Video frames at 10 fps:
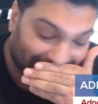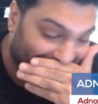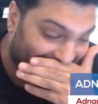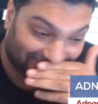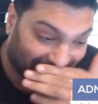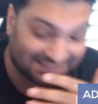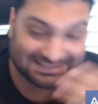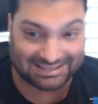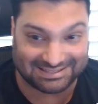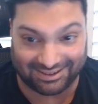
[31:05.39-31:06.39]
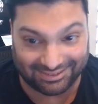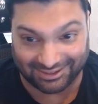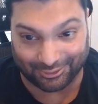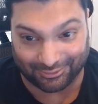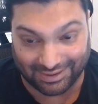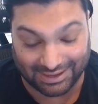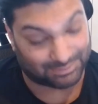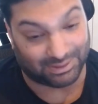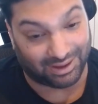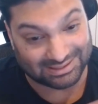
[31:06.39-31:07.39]
So what is that telling you, right? To
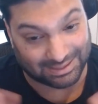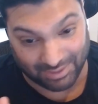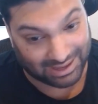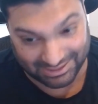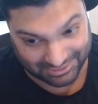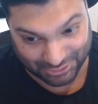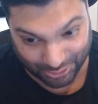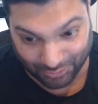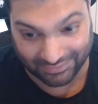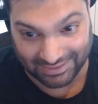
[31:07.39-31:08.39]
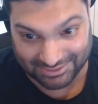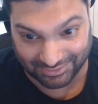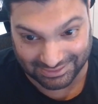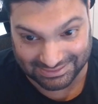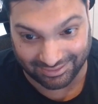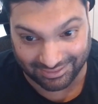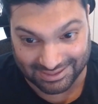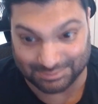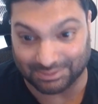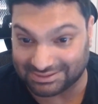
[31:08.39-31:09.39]
be honest, I'm not actually sure what that's really telling
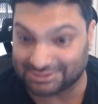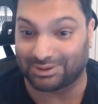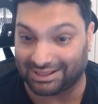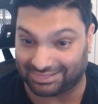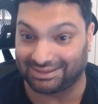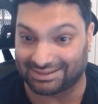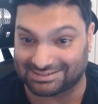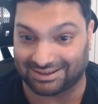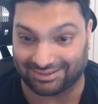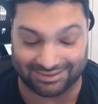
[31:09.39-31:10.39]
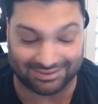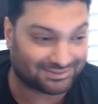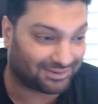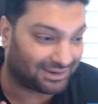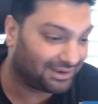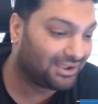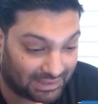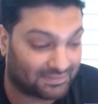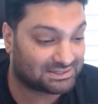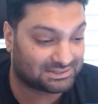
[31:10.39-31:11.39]
us, but this is what I think it's telling us, right?
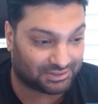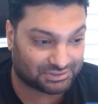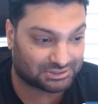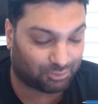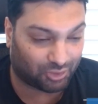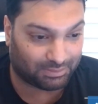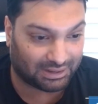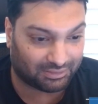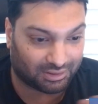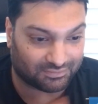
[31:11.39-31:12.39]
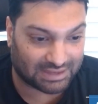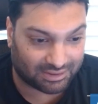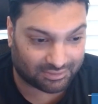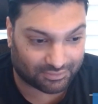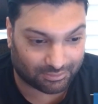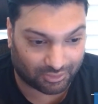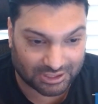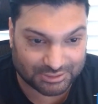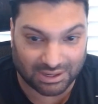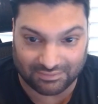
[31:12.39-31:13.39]
And this is also supported by a lot of data from
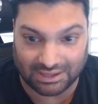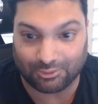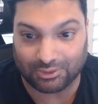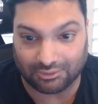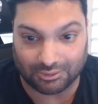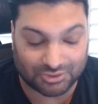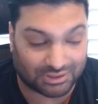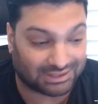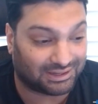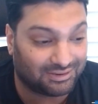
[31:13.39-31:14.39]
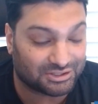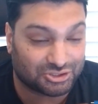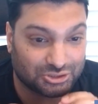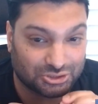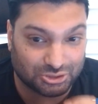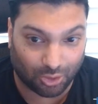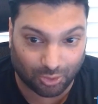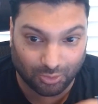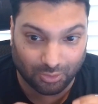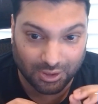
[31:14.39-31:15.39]
large private equity groups, right? There is
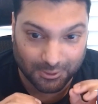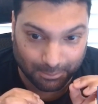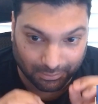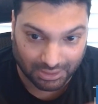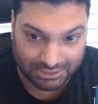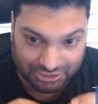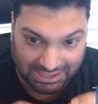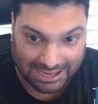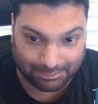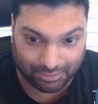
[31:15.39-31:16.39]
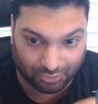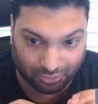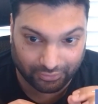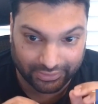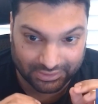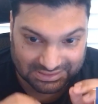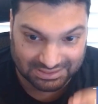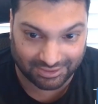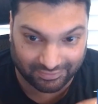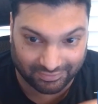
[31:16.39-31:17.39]
so much capital
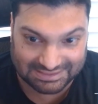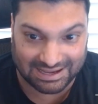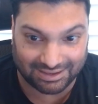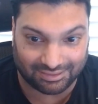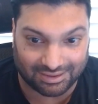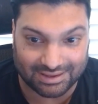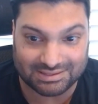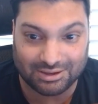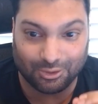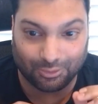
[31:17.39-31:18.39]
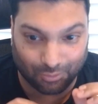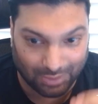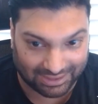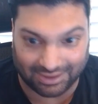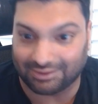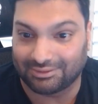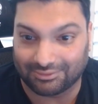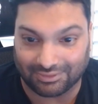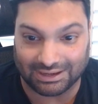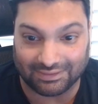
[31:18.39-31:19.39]
sitting on the sidelines waiting,
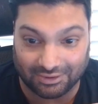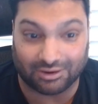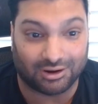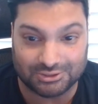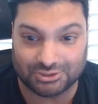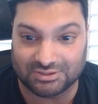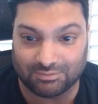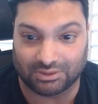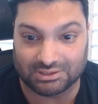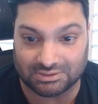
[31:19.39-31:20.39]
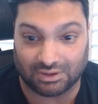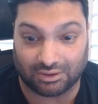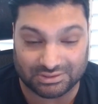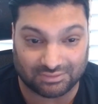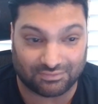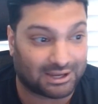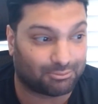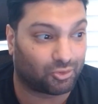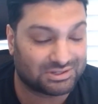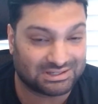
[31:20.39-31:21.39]
right? There are hundreds of billions of dollars, in fact,
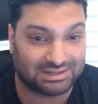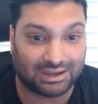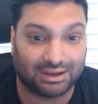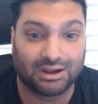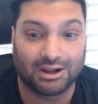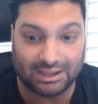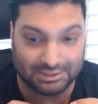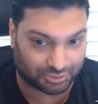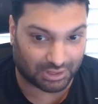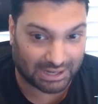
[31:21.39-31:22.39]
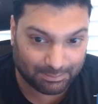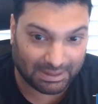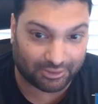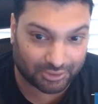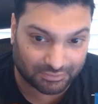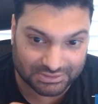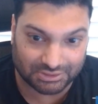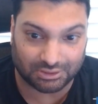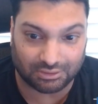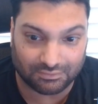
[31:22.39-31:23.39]
more today in dry powder
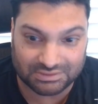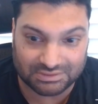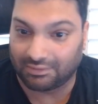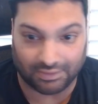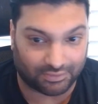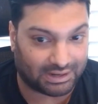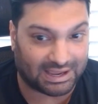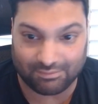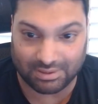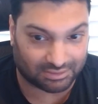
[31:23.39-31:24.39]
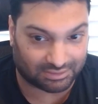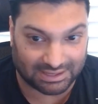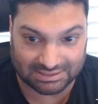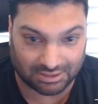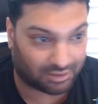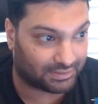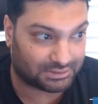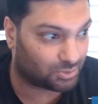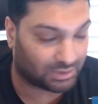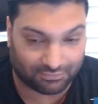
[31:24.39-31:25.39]
reserves than there have been in the last, call
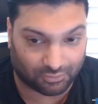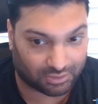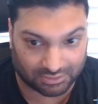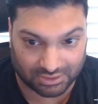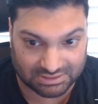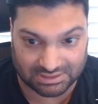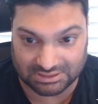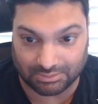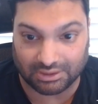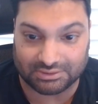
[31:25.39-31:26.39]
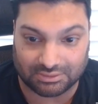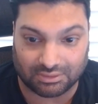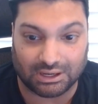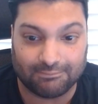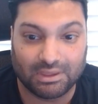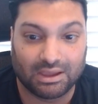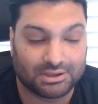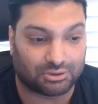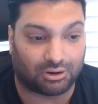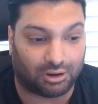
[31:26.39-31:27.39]
it 24 to 36 months, right?
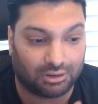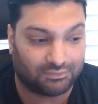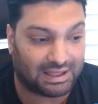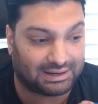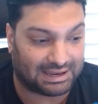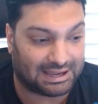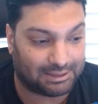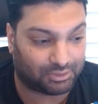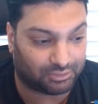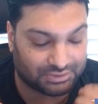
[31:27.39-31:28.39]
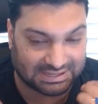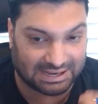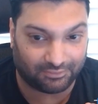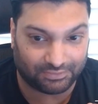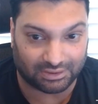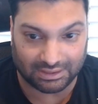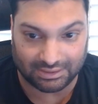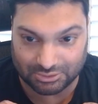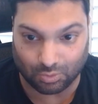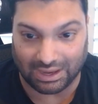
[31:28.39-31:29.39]
So all of that capital is out there and
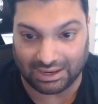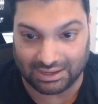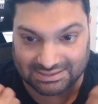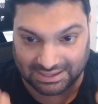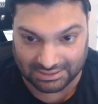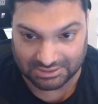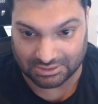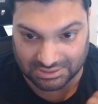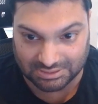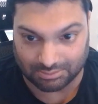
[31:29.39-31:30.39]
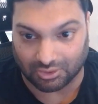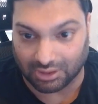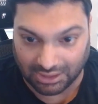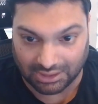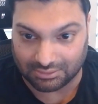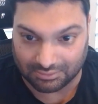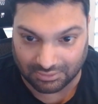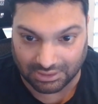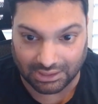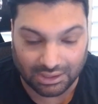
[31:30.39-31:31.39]
it's waiting to enter this market,
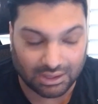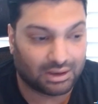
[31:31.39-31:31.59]
right?